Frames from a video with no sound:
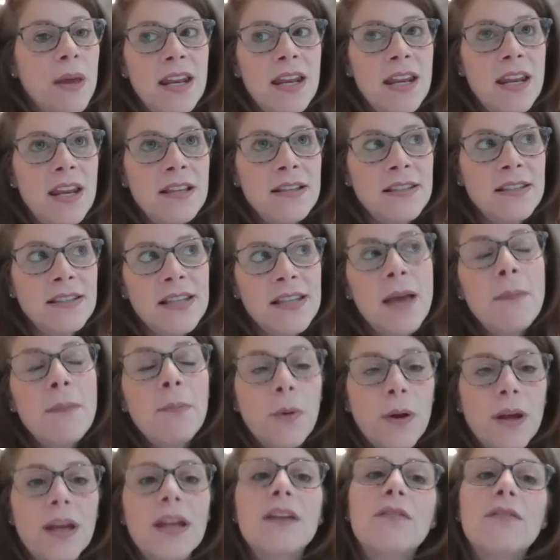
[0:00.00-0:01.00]
and it's
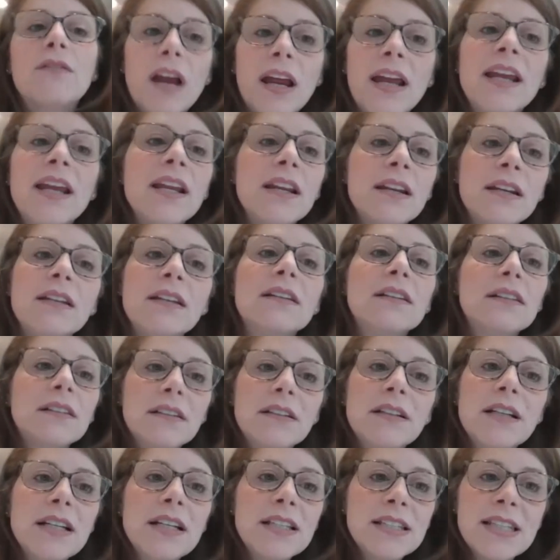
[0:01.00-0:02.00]
separate, right?
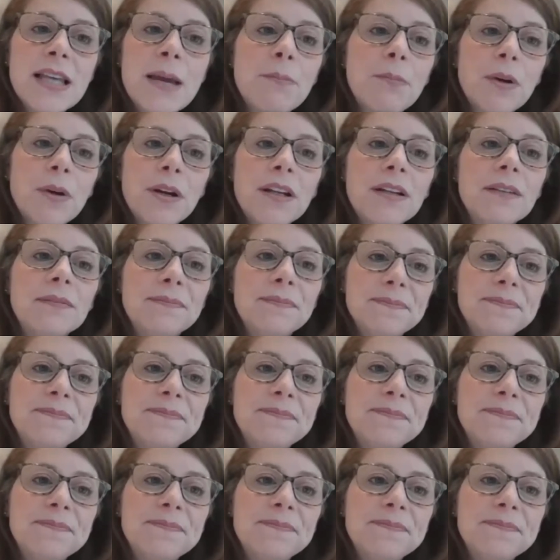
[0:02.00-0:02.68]
It's separate.